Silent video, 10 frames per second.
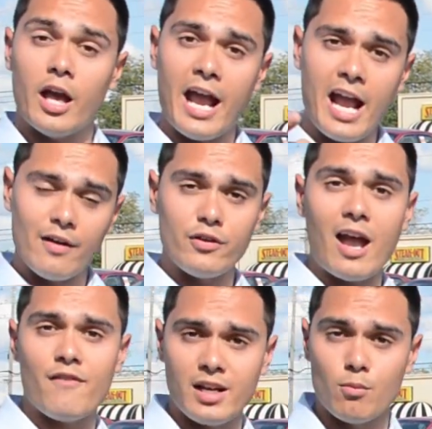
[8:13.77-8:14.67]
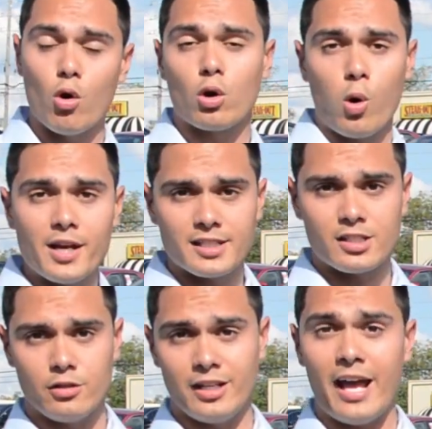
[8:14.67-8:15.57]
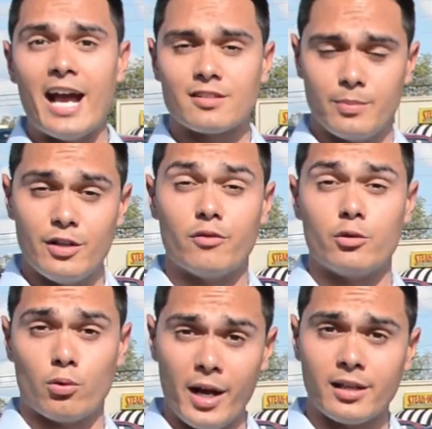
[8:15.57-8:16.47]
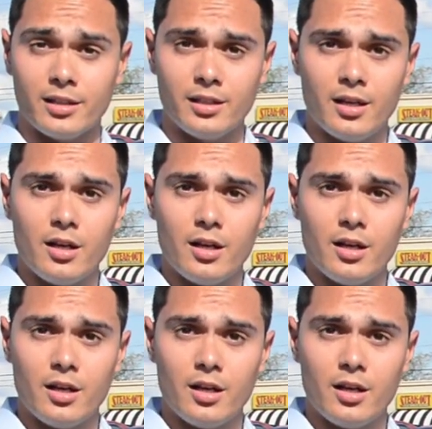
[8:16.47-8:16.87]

And if you have any more questions you need to ask me directly,